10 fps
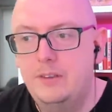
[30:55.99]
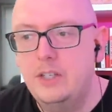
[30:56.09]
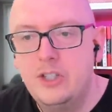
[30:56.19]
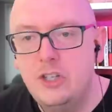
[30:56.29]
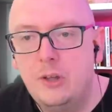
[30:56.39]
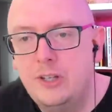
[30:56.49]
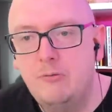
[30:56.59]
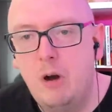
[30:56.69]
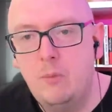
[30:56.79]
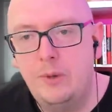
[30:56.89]
There's nothing
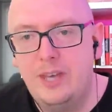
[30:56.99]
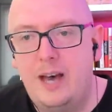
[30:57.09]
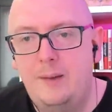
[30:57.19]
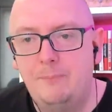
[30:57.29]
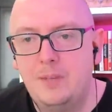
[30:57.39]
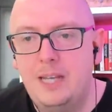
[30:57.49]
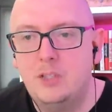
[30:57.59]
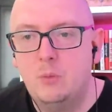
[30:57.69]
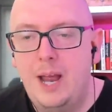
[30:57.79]
wrong with that. It's